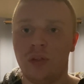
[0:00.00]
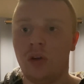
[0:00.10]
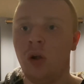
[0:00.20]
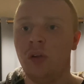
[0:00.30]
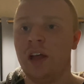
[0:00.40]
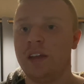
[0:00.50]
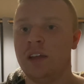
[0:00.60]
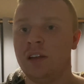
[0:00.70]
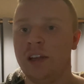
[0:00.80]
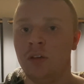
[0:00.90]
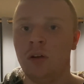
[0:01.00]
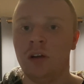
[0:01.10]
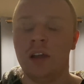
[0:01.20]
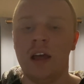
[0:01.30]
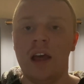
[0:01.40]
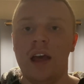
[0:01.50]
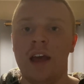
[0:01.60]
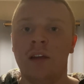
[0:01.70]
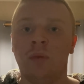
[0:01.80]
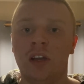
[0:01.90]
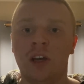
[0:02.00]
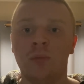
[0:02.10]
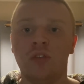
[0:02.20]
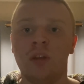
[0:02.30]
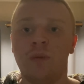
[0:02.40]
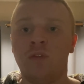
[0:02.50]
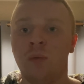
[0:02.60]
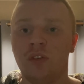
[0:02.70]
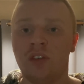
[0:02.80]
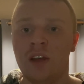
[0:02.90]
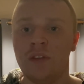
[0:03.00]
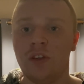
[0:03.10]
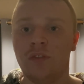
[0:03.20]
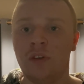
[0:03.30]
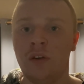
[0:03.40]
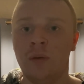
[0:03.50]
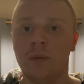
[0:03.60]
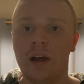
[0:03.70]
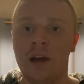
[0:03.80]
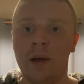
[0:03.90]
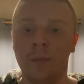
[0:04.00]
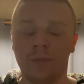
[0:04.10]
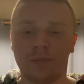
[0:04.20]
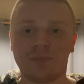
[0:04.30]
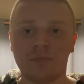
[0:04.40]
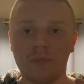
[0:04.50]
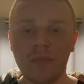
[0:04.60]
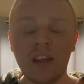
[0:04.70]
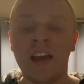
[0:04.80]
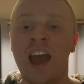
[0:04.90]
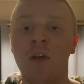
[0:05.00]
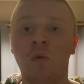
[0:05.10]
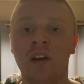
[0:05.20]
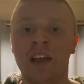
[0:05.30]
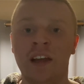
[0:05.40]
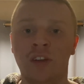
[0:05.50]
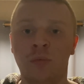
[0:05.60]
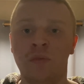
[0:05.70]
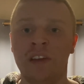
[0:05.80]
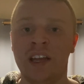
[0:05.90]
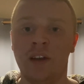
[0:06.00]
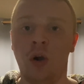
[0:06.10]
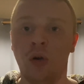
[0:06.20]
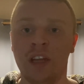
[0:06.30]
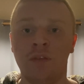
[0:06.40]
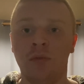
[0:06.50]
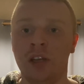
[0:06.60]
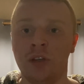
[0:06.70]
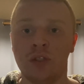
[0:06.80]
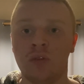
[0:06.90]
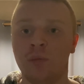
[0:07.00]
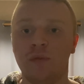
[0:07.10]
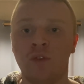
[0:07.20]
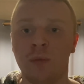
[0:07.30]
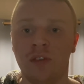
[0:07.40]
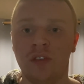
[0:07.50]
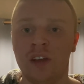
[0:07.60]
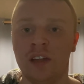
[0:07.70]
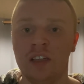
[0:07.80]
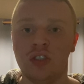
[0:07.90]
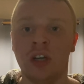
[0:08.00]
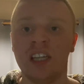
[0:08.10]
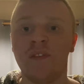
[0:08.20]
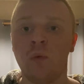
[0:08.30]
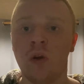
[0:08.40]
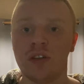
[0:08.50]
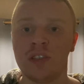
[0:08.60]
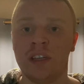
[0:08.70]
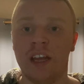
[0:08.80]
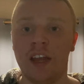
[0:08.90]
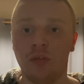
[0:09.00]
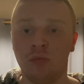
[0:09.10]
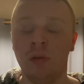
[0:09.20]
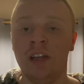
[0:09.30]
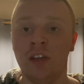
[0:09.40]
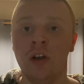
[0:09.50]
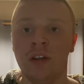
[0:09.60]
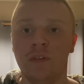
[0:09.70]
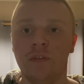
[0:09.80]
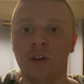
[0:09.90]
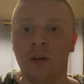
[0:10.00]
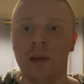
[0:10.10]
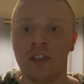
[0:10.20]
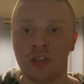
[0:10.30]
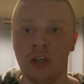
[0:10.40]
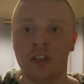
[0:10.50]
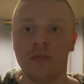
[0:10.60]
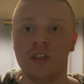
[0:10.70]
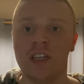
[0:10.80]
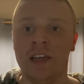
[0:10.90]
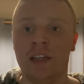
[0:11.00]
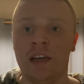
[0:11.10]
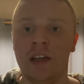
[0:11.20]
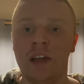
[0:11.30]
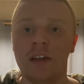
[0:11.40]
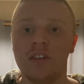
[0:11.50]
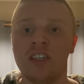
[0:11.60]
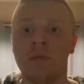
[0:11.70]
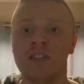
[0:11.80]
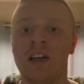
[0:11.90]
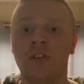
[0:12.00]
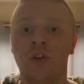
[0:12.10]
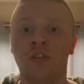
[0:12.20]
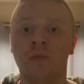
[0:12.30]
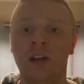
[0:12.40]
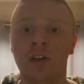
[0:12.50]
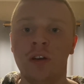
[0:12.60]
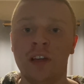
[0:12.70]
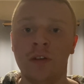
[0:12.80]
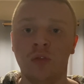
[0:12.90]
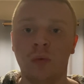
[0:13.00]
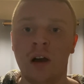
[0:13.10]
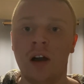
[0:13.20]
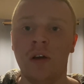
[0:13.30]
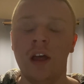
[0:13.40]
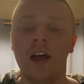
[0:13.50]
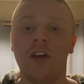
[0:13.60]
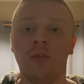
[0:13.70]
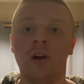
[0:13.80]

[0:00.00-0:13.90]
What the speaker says: all that here later on. And when it comes to the performances here for this film, everyone here in this movie all gave really good, strong performances here. Like, John David Washington is really good in the film as Joshua Taylor. Gemma Chan's also really good here as well as